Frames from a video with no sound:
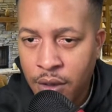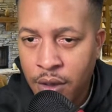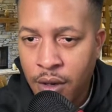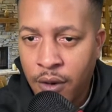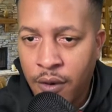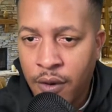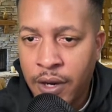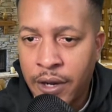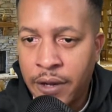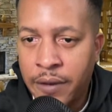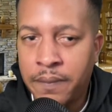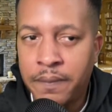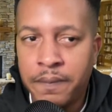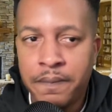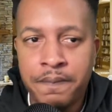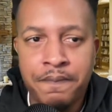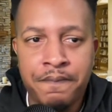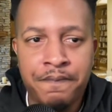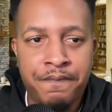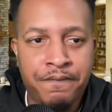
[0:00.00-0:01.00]
All right,
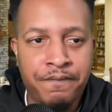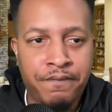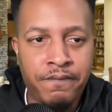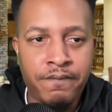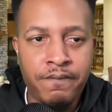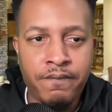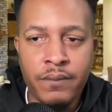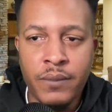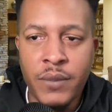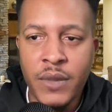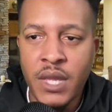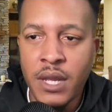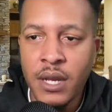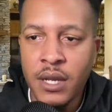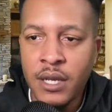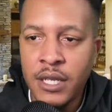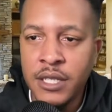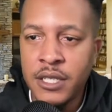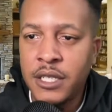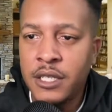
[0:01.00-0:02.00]

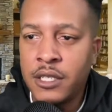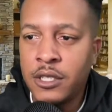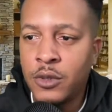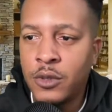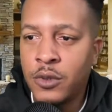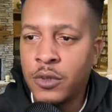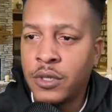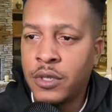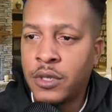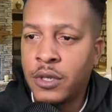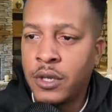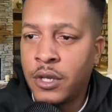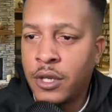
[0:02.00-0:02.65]
let's get to it.